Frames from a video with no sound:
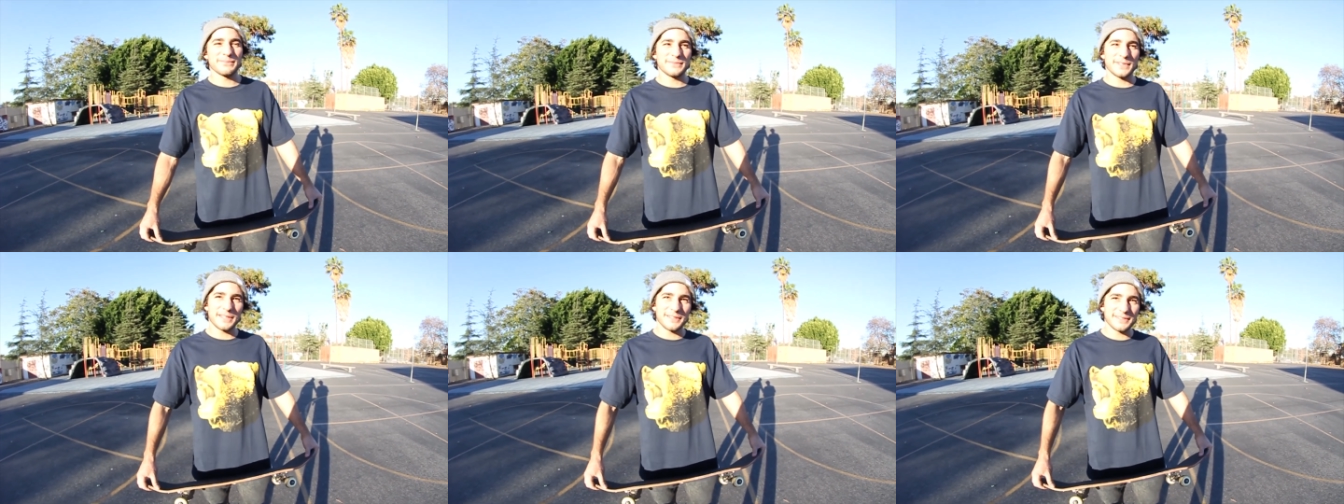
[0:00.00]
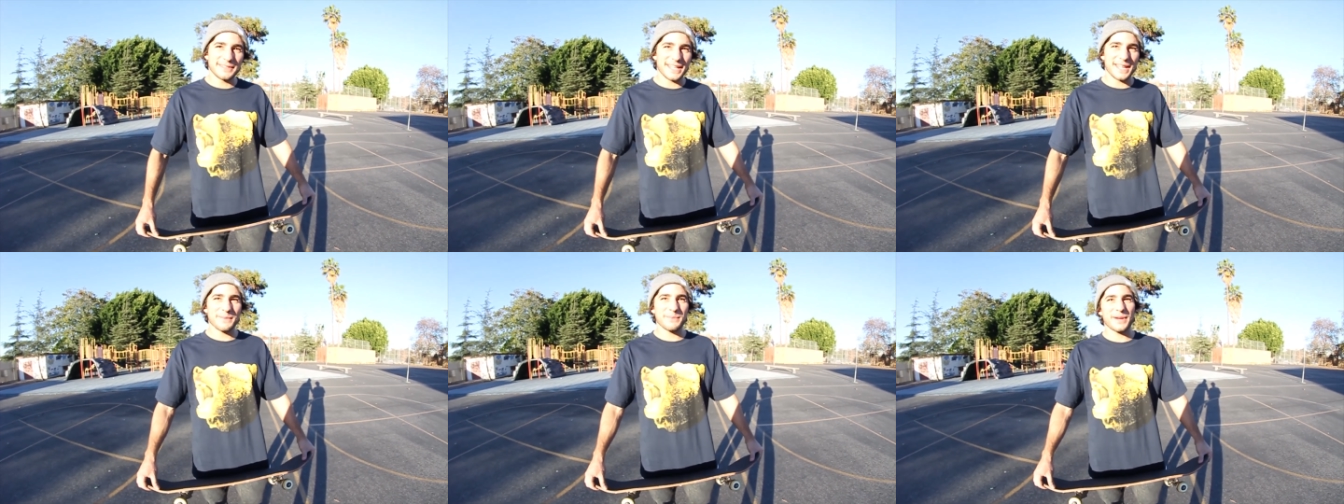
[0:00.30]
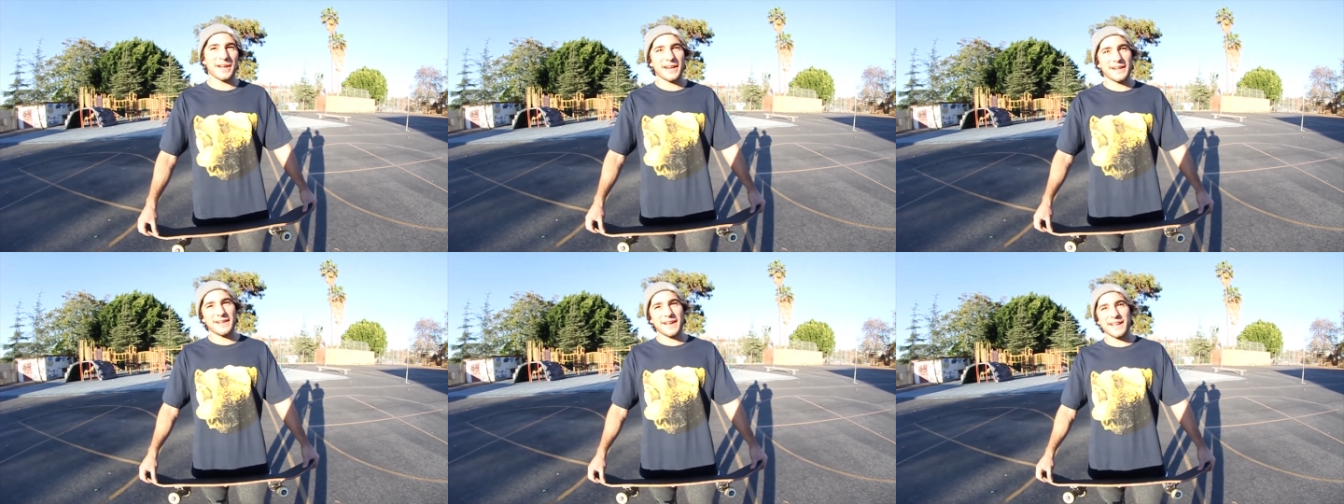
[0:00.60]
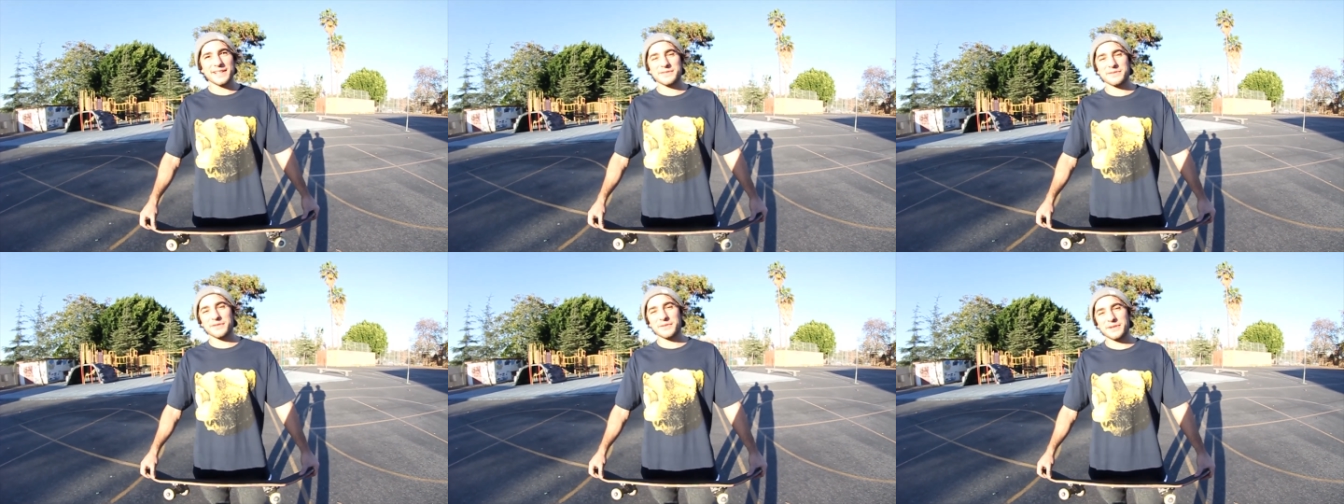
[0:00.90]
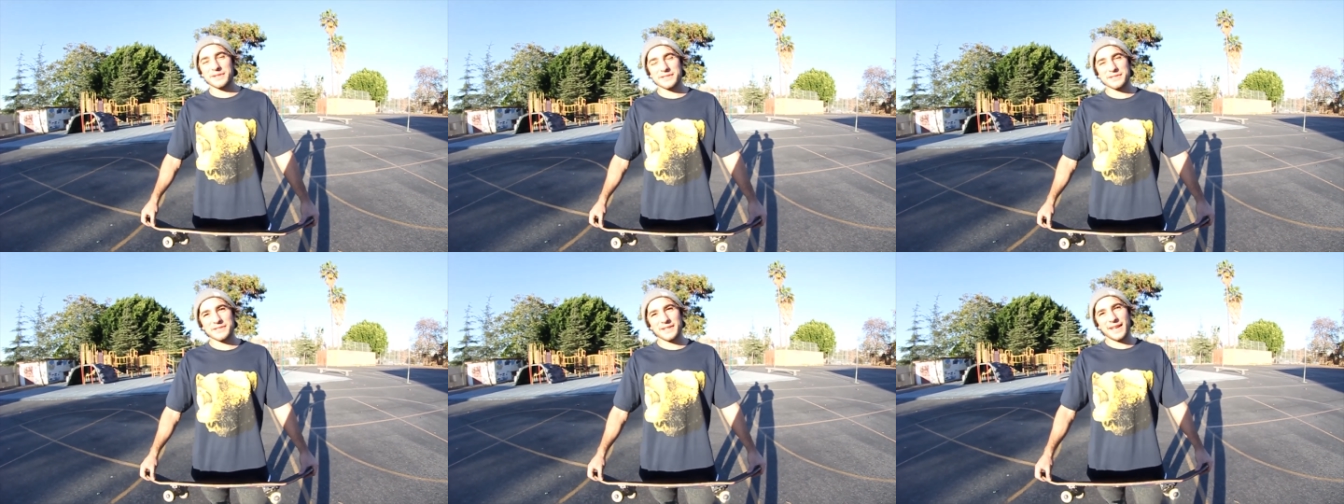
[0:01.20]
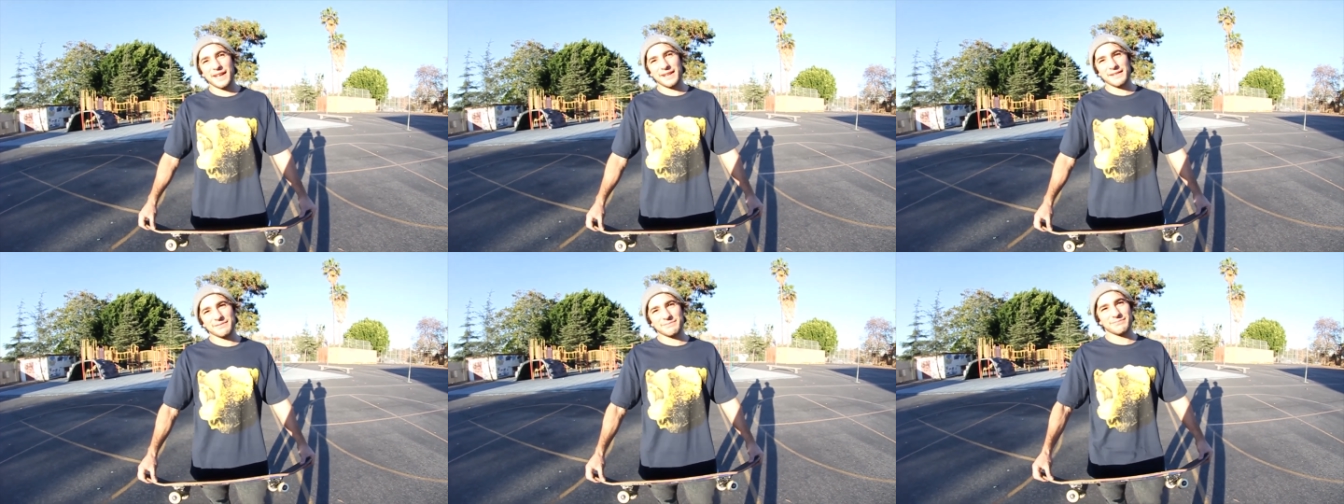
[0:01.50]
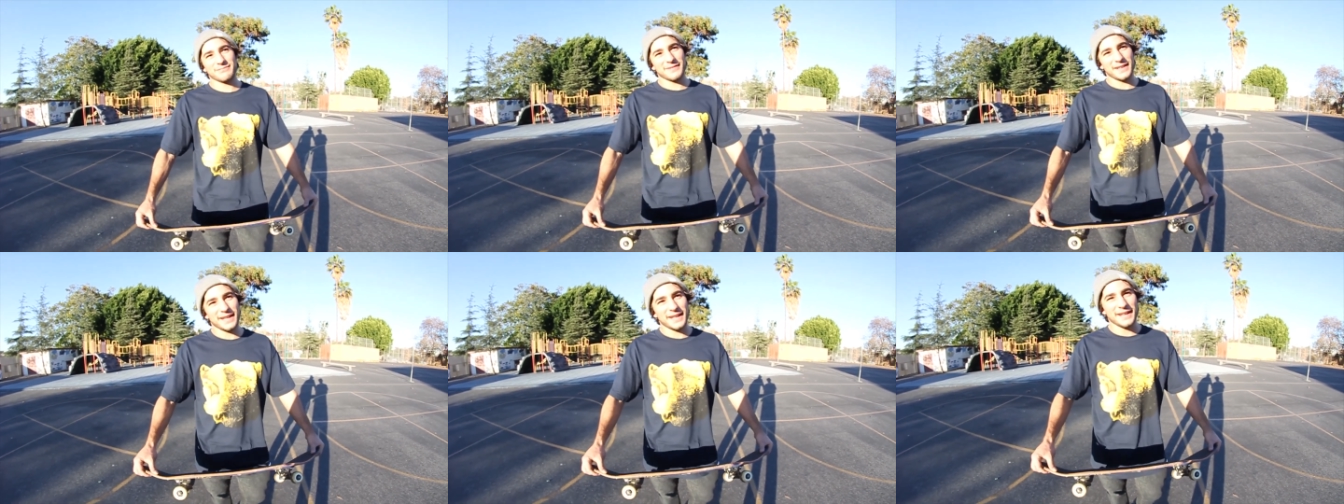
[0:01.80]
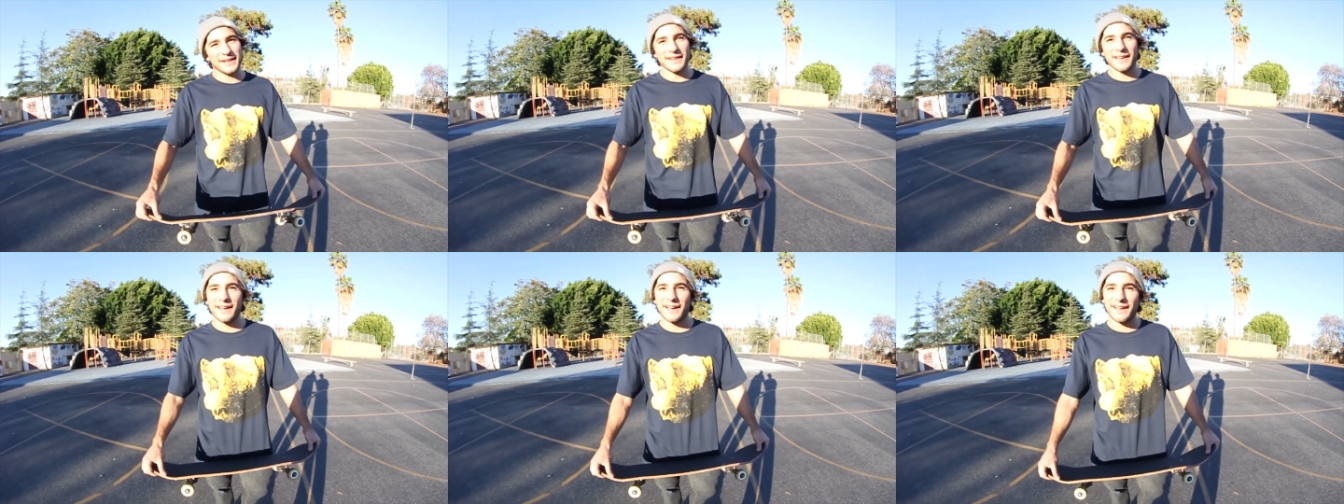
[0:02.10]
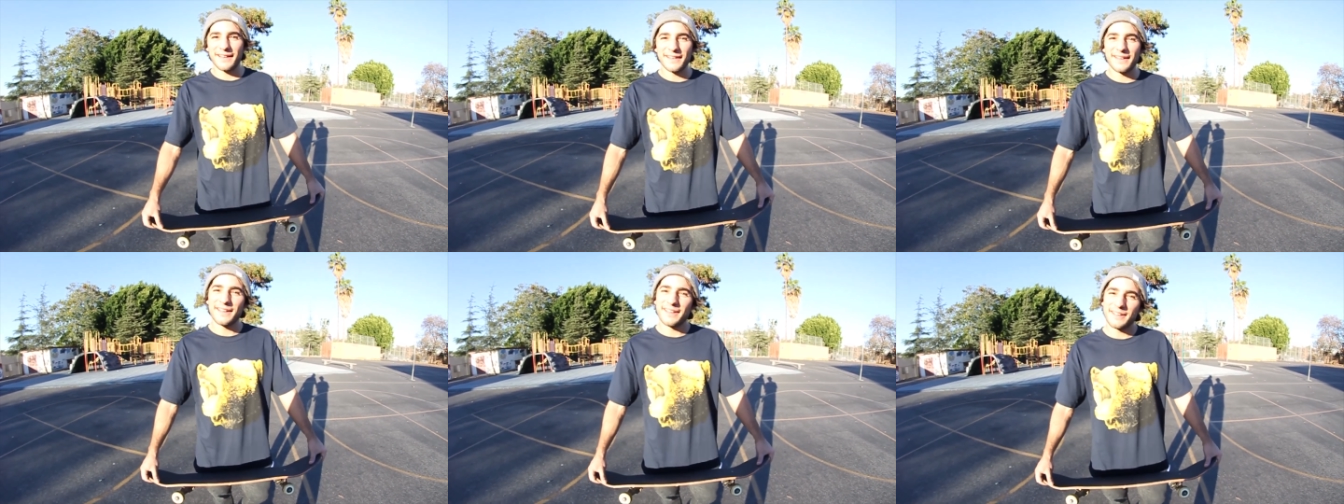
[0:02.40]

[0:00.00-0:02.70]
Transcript: Another day in paradise with Chris Chann. And uh,